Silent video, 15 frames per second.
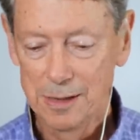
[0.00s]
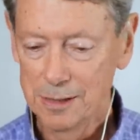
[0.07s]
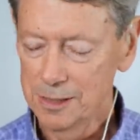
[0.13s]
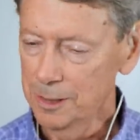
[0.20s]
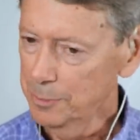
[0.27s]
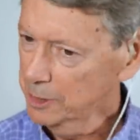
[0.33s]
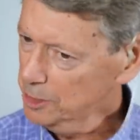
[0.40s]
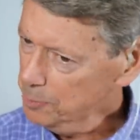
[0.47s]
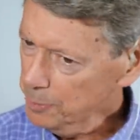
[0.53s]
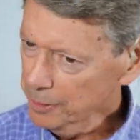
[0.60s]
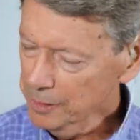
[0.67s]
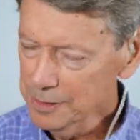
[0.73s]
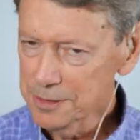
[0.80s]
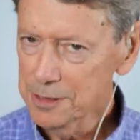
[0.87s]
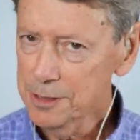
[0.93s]
Some
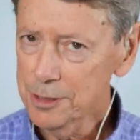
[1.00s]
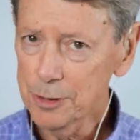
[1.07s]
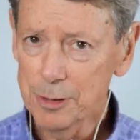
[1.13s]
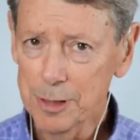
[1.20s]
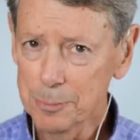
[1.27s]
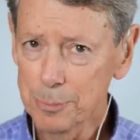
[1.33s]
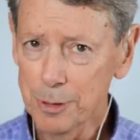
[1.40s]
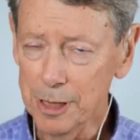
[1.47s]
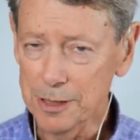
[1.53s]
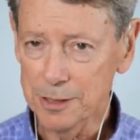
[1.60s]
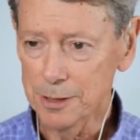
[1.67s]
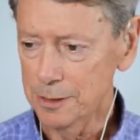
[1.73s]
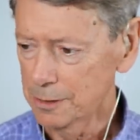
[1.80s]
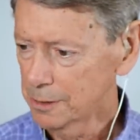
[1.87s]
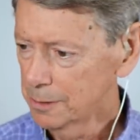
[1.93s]
experiences are
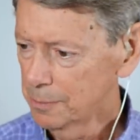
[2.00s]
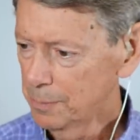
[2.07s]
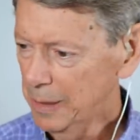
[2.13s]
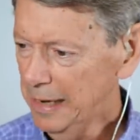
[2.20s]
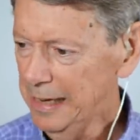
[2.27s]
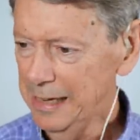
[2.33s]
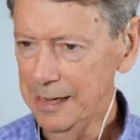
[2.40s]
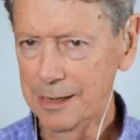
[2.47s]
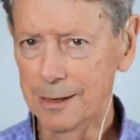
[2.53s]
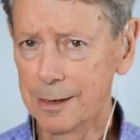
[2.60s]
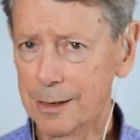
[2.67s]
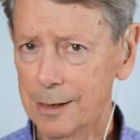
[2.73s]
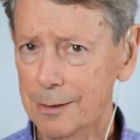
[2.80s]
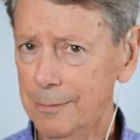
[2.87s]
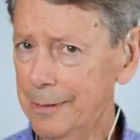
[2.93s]
unpleasant, pain,
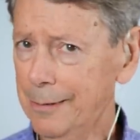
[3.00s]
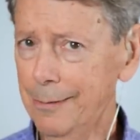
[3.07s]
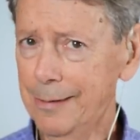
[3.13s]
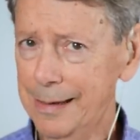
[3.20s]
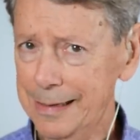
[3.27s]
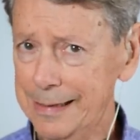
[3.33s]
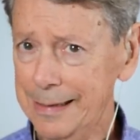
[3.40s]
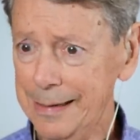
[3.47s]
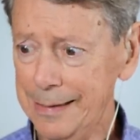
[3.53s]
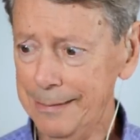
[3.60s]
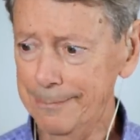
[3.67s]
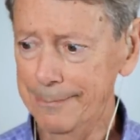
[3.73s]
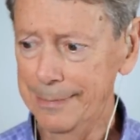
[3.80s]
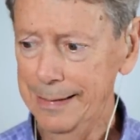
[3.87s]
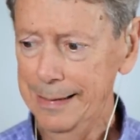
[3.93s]
we don't like
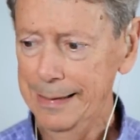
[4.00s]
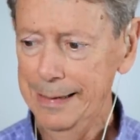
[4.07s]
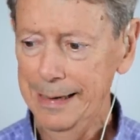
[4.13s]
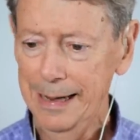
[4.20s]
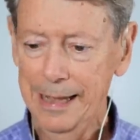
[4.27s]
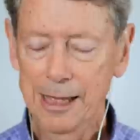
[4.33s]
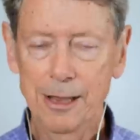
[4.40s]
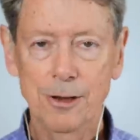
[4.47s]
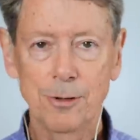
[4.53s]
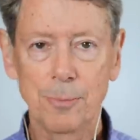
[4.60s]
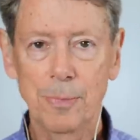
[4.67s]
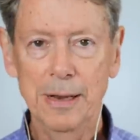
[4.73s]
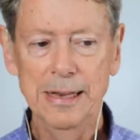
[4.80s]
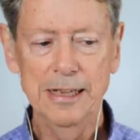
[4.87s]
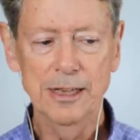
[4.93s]
them and
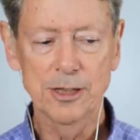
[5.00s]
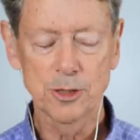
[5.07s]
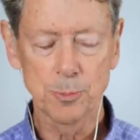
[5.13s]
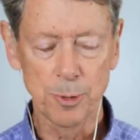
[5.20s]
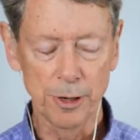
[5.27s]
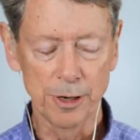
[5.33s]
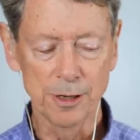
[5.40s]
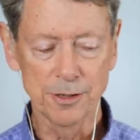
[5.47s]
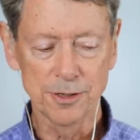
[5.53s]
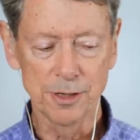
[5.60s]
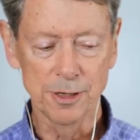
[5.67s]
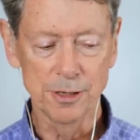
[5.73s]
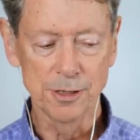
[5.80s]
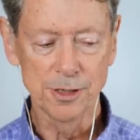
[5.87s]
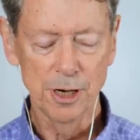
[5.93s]
many
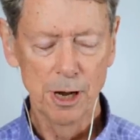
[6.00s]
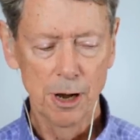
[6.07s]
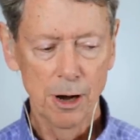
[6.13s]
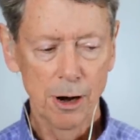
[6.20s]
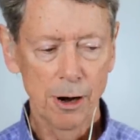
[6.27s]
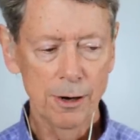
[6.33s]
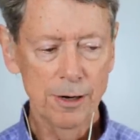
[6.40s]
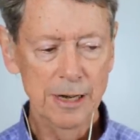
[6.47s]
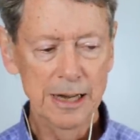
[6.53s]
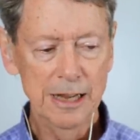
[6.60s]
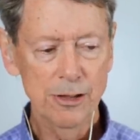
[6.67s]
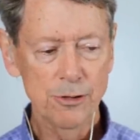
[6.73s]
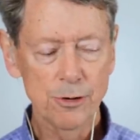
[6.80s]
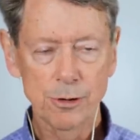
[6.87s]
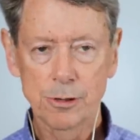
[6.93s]
experiences are
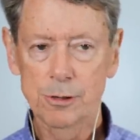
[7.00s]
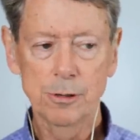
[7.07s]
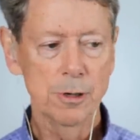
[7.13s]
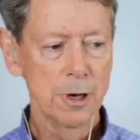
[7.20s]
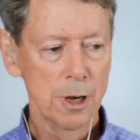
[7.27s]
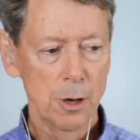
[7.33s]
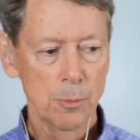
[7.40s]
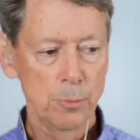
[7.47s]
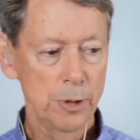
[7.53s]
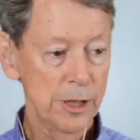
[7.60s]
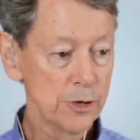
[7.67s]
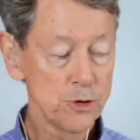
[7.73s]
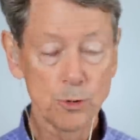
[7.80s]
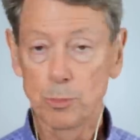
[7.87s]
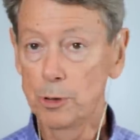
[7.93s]
neither
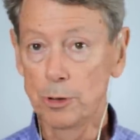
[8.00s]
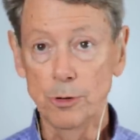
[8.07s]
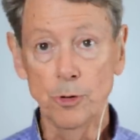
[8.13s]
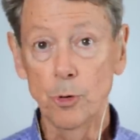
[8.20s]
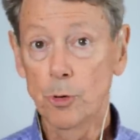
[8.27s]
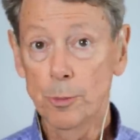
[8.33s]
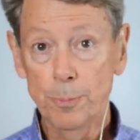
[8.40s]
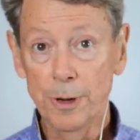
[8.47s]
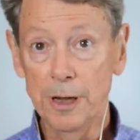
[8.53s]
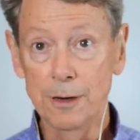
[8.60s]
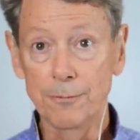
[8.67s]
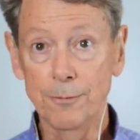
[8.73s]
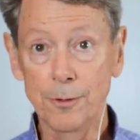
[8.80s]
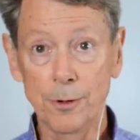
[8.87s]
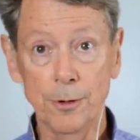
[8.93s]
pleasurable nor
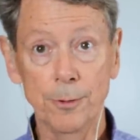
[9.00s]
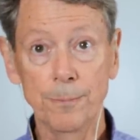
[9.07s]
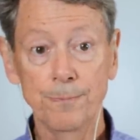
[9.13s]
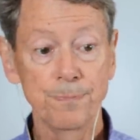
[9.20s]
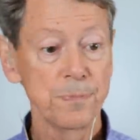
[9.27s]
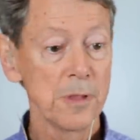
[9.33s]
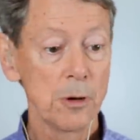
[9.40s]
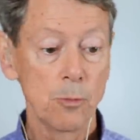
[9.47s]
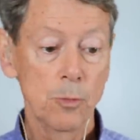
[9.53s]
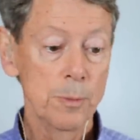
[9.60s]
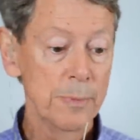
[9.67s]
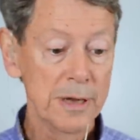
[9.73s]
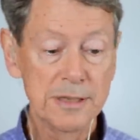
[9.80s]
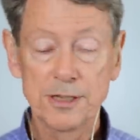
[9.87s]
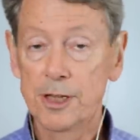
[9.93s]
painful. We
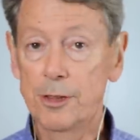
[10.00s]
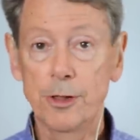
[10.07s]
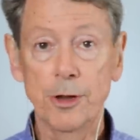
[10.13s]
might say